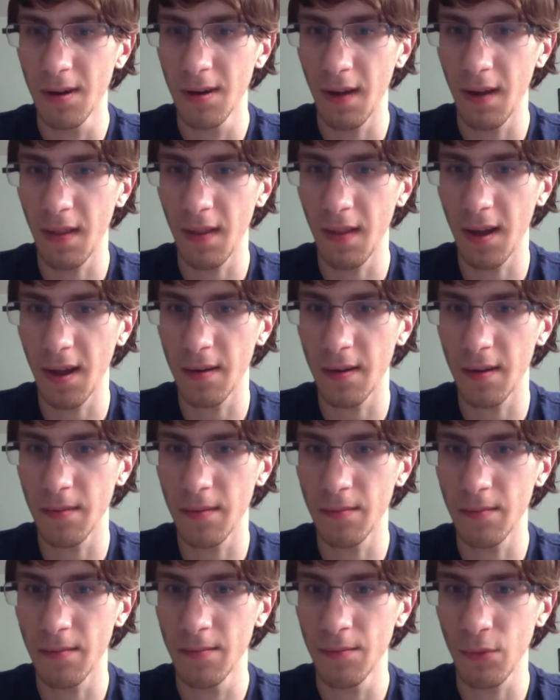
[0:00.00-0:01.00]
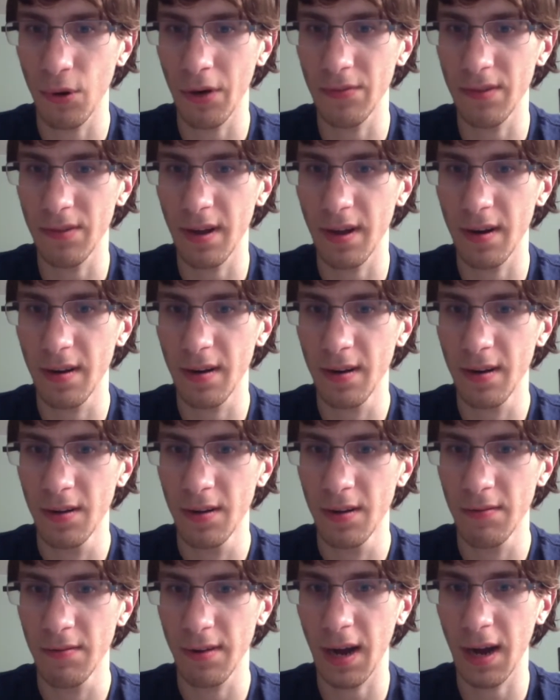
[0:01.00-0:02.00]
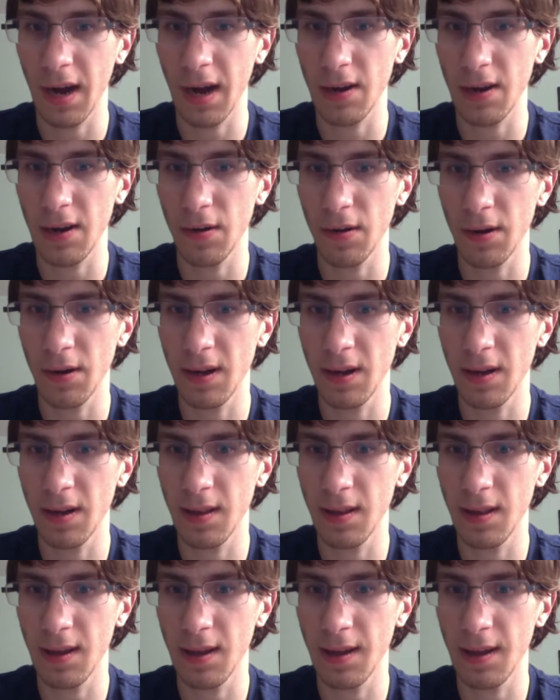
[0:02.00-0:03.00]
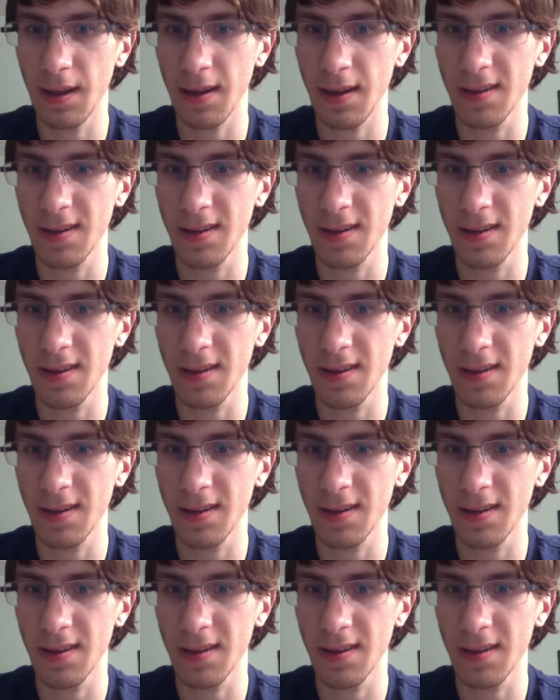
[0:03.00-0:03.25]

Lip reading: And then what do I have to get? For Kagero, I need like.